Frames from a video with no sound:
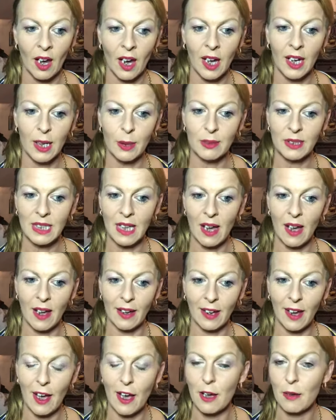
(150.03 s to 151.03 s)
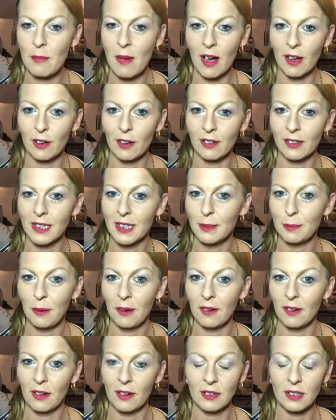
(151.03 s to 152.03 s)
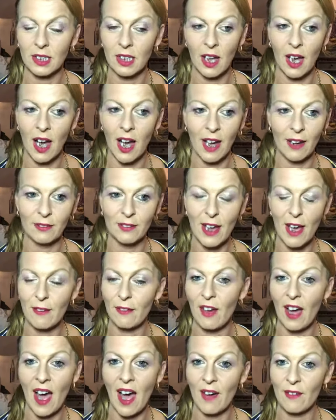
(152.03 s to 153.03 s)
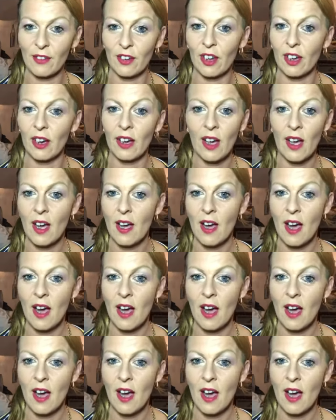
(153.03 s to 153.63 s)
And it was like, oh my God, these products, I've never ever,